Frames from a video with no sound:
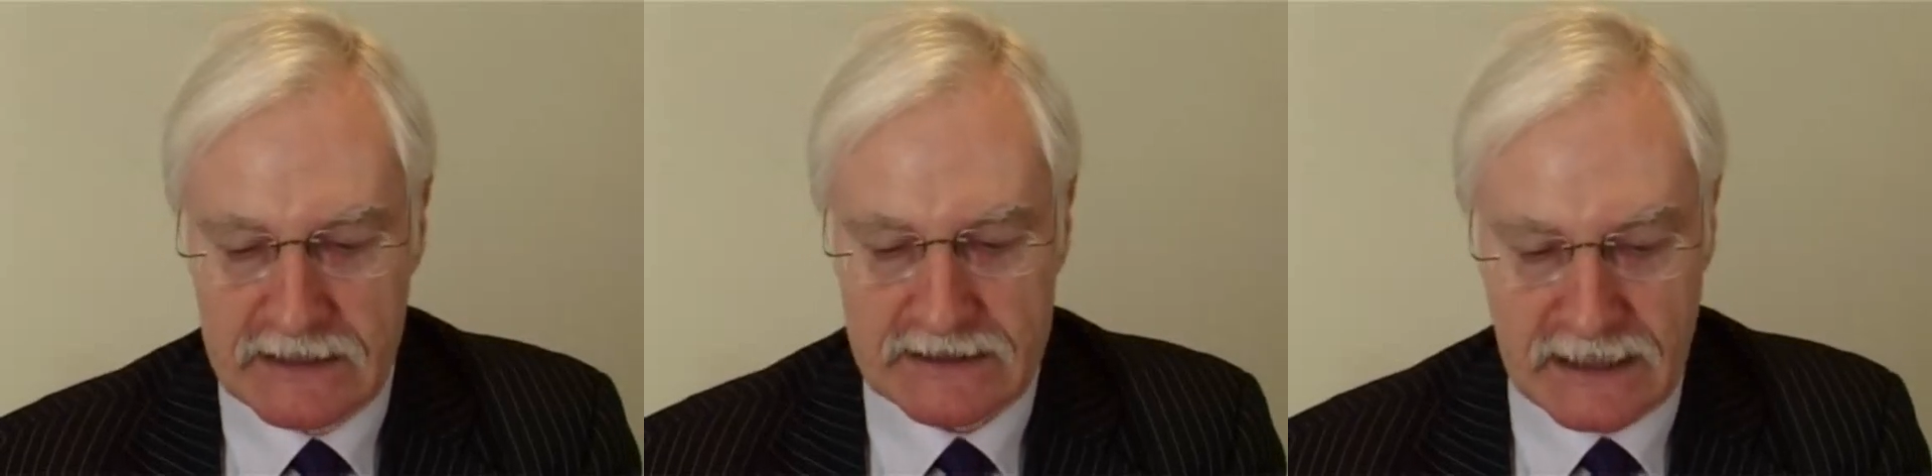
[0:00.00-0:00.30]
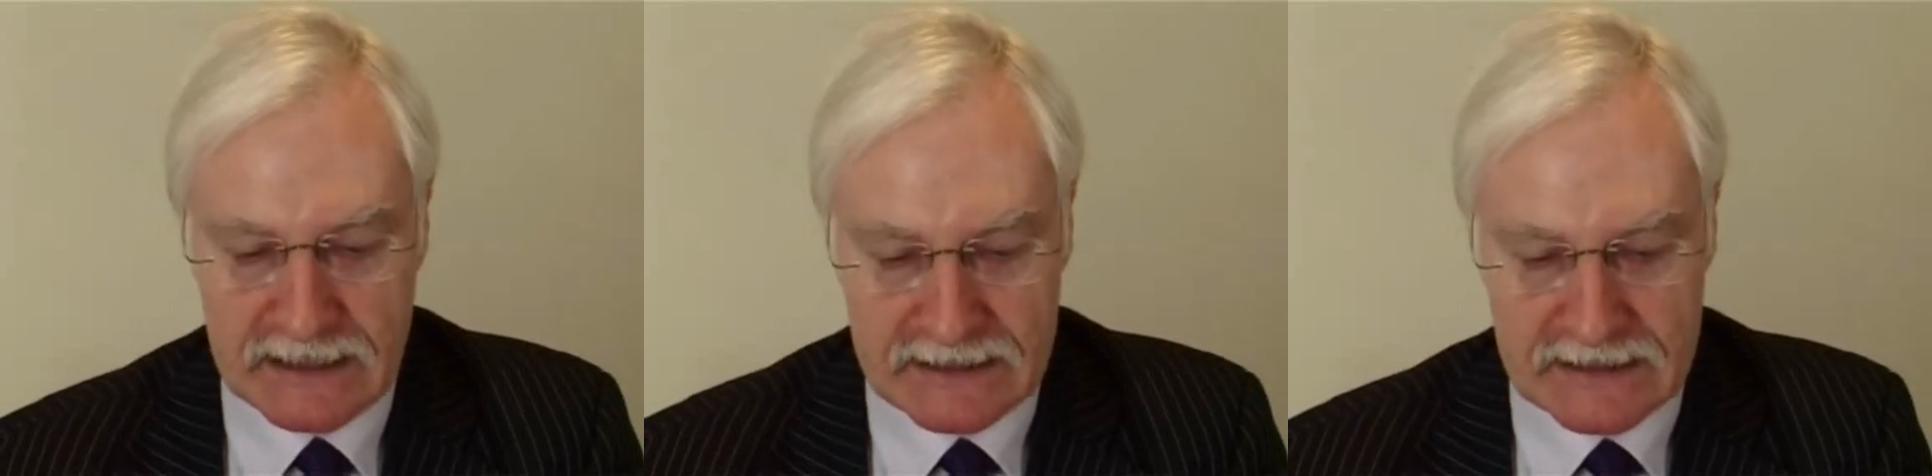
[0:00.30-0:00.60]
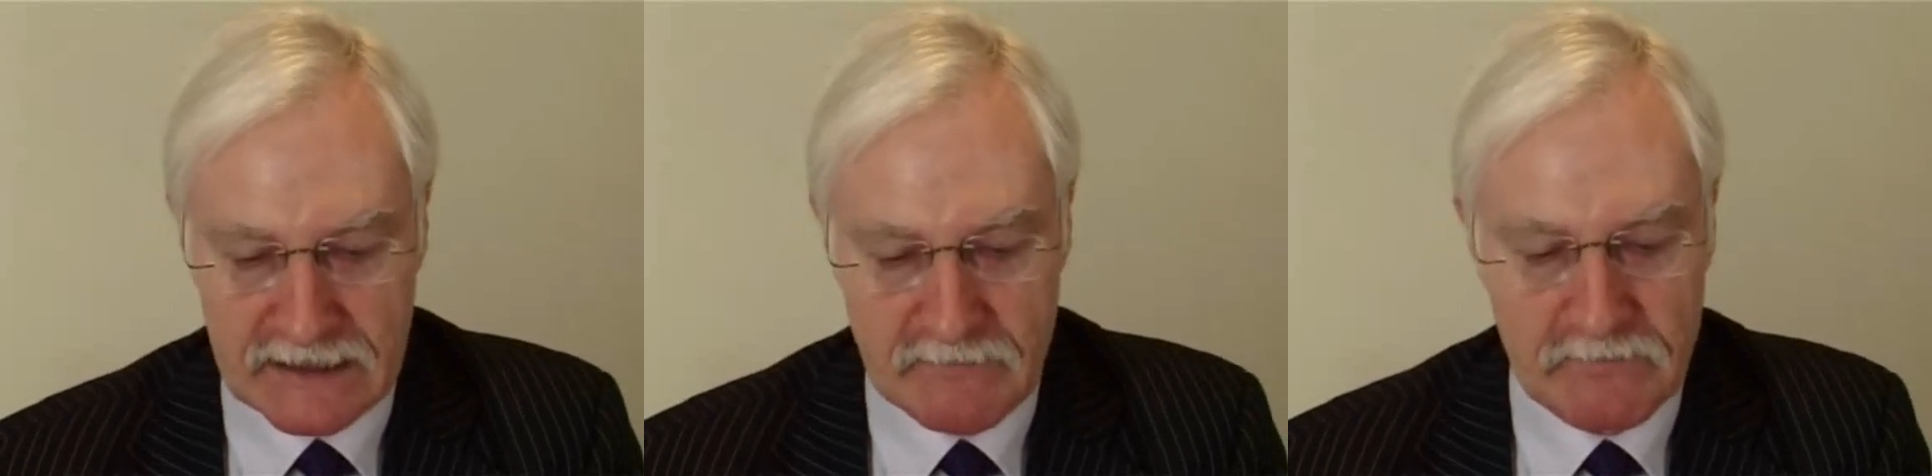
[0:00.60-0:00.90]

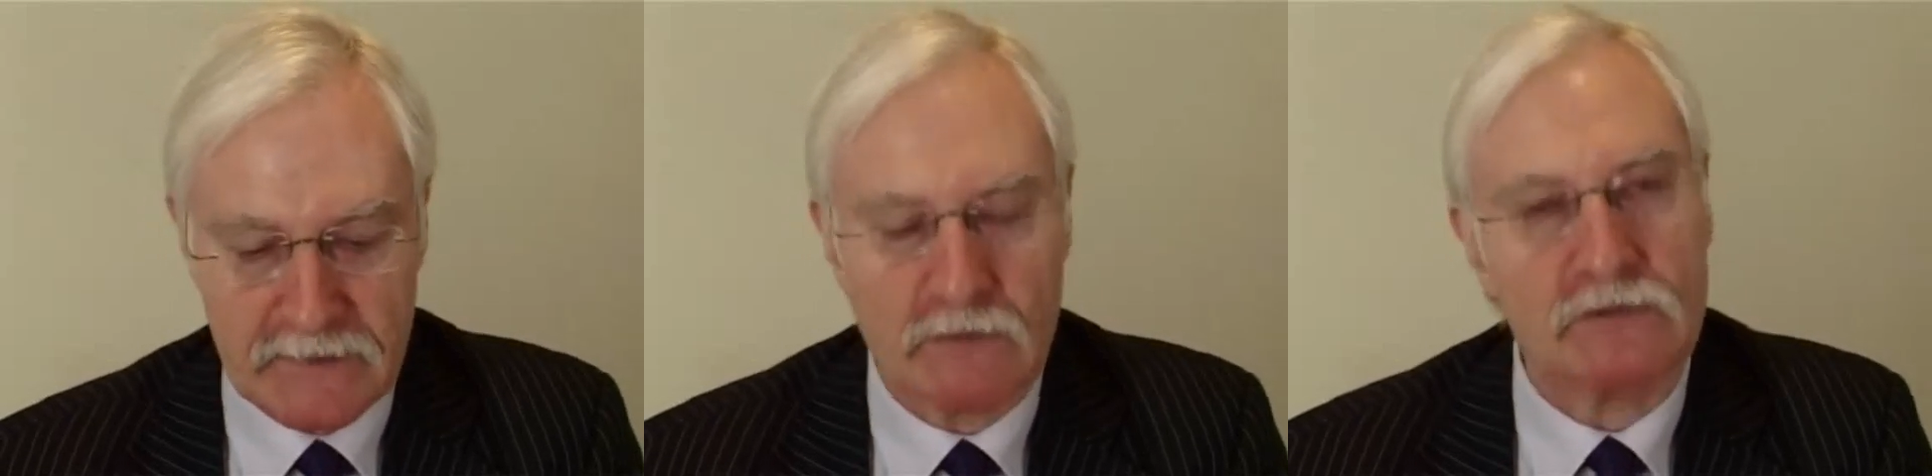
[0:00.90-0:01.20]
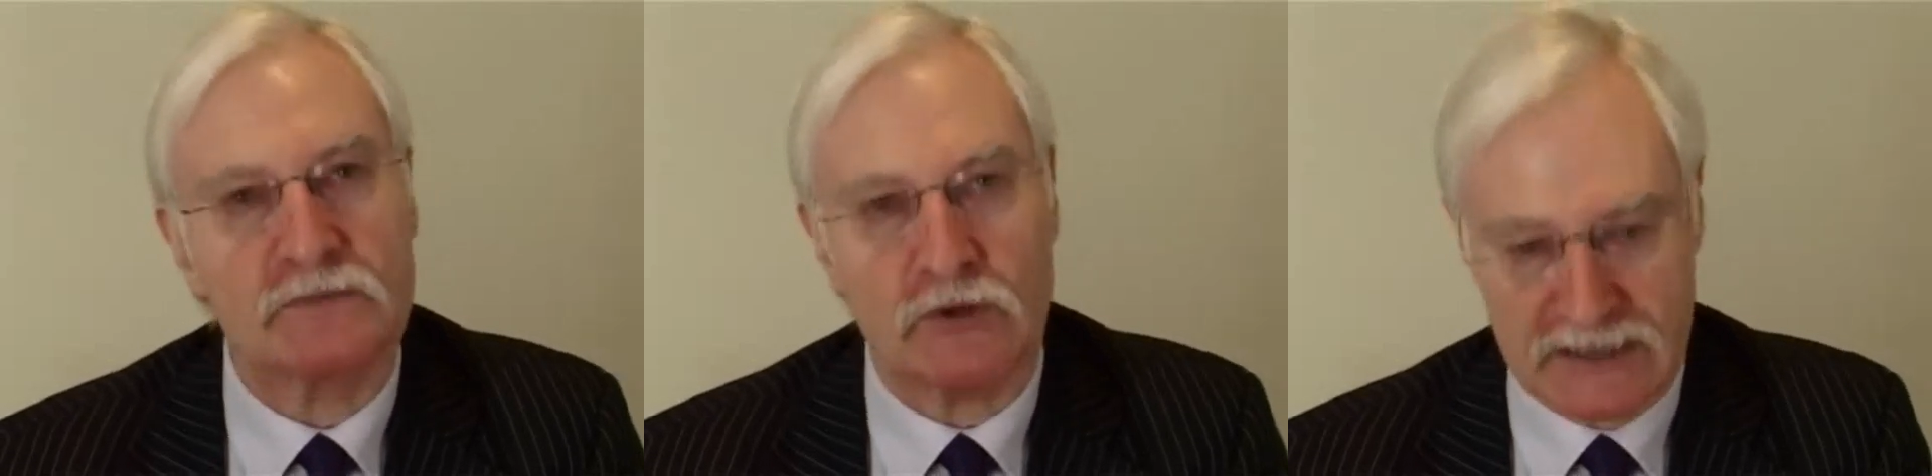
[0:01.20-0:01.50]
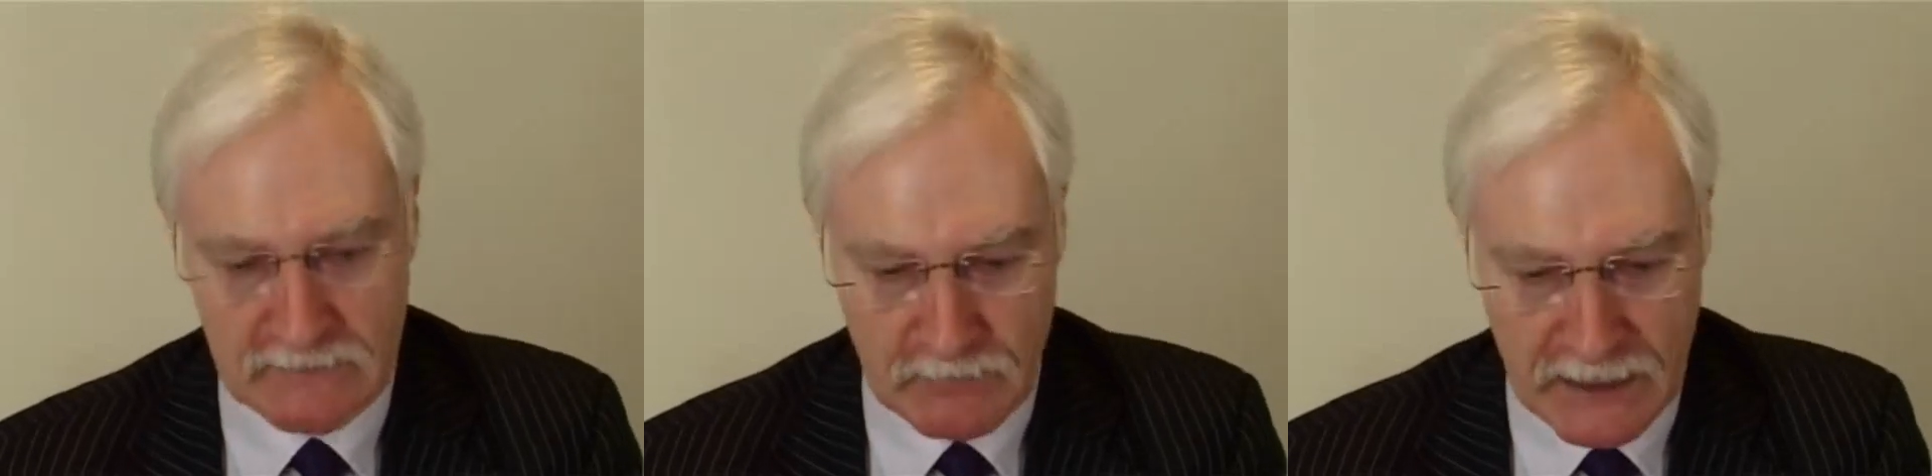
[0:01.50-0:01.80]
solicitor, was
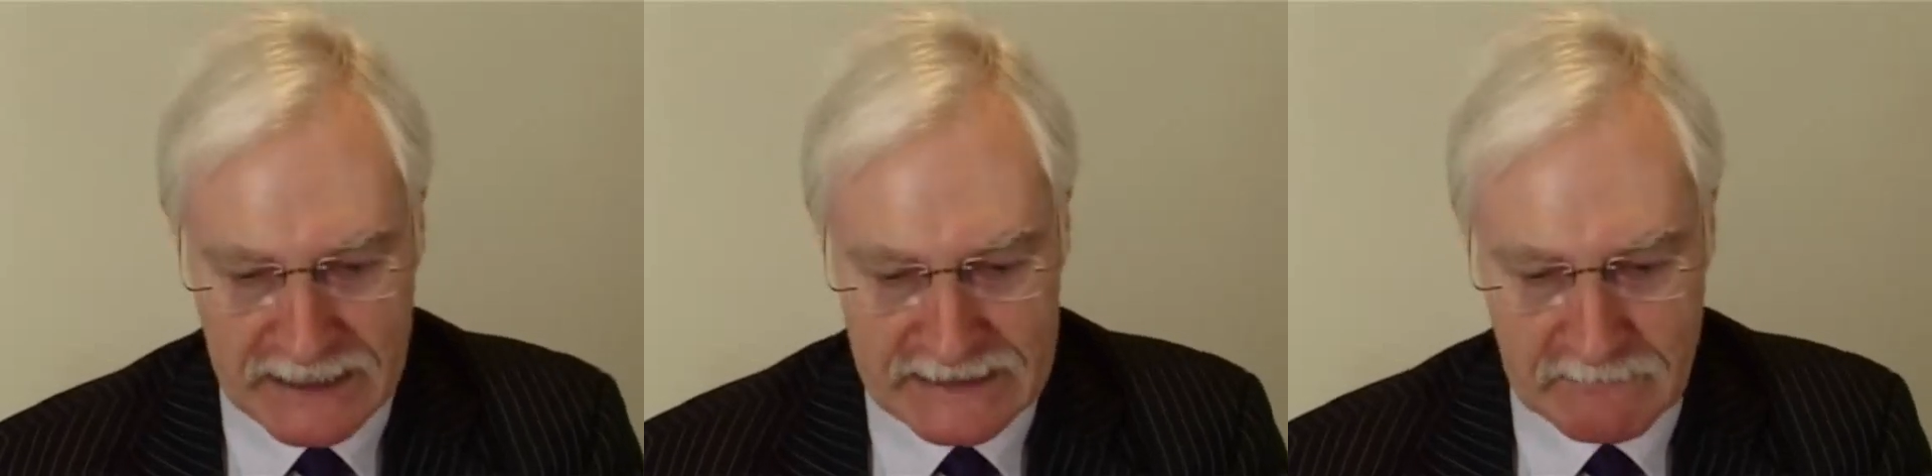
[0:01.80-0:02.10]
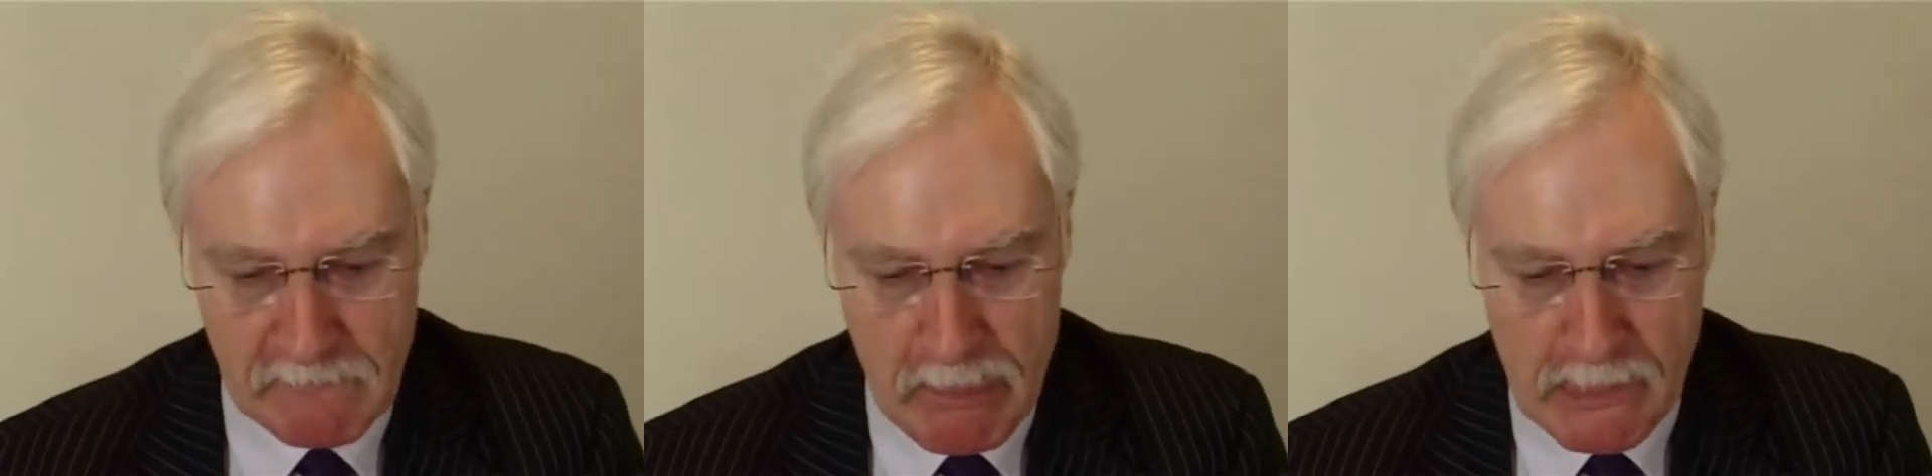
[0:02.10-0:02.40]
put in place,